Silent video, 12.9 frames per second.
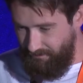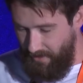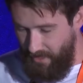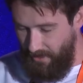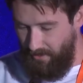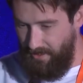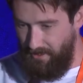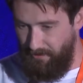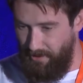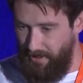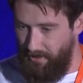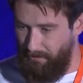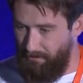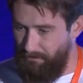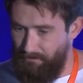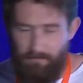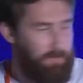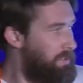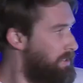Yeah, here's a video
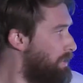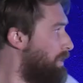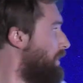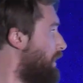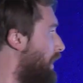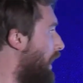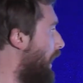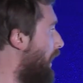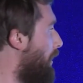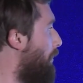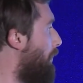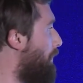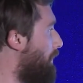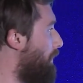of